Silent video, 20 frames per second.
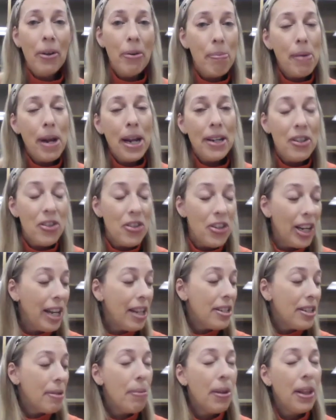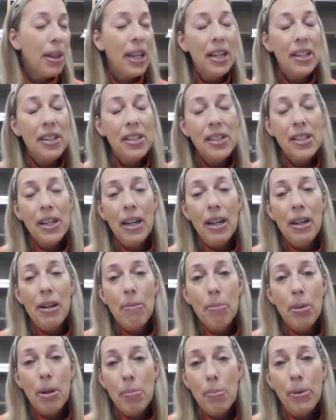manage to get some things
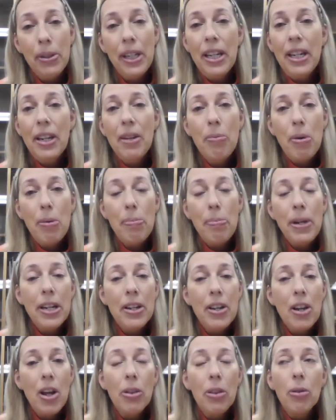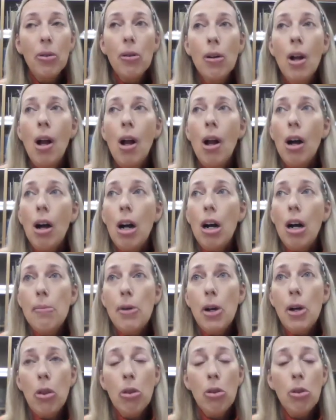completed would be another.
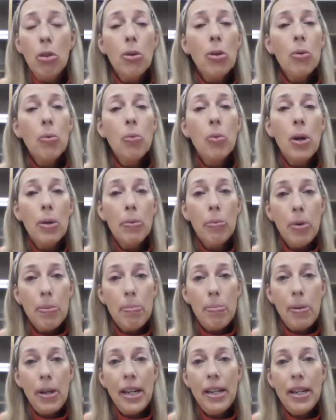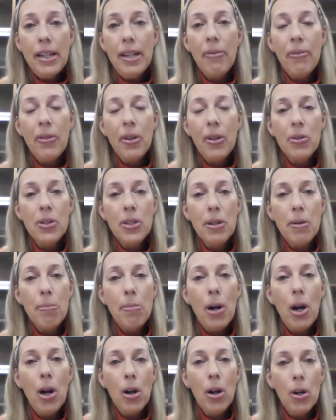A third one would be if there's some
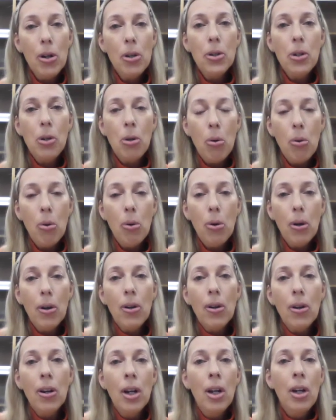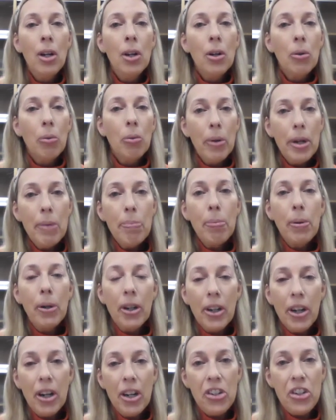hardcore
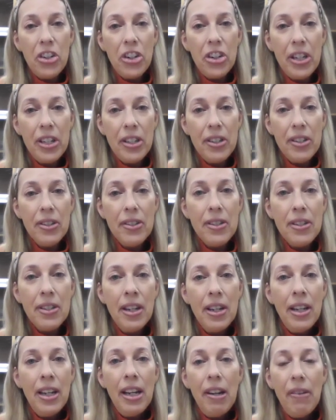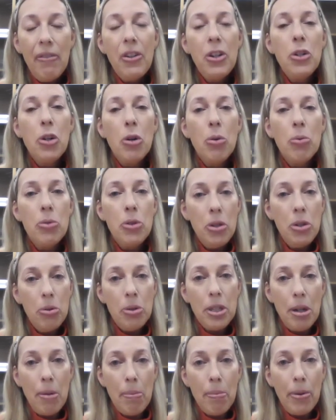repercussions if you don't do
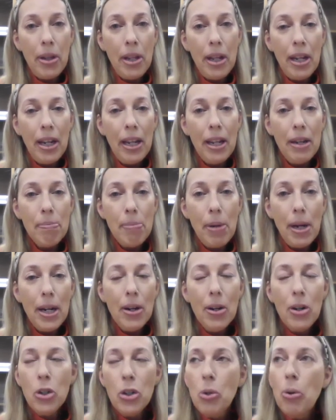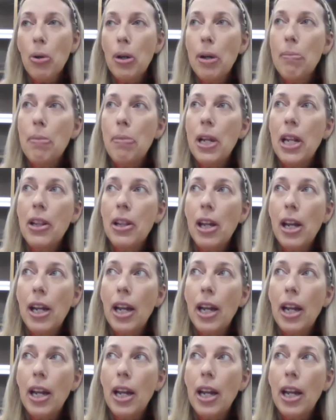something. And by hardcore, I mean